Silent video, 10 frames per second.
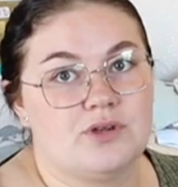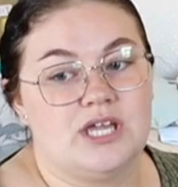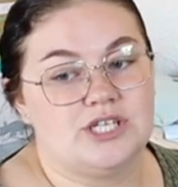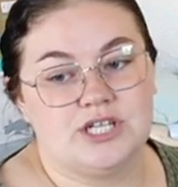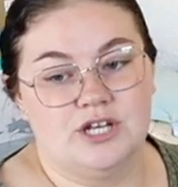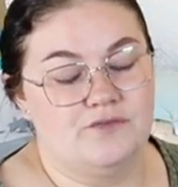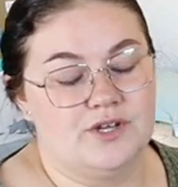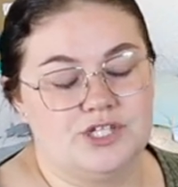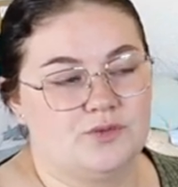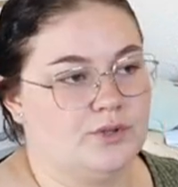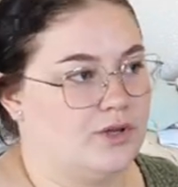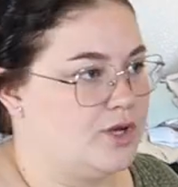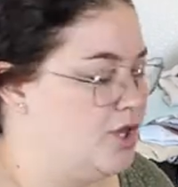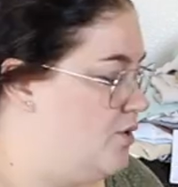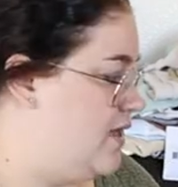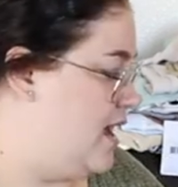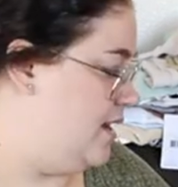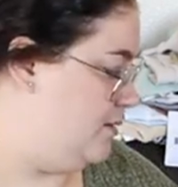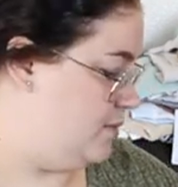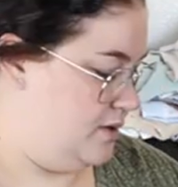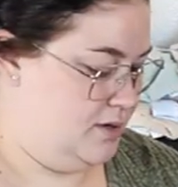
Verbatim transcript: each individual clothing item.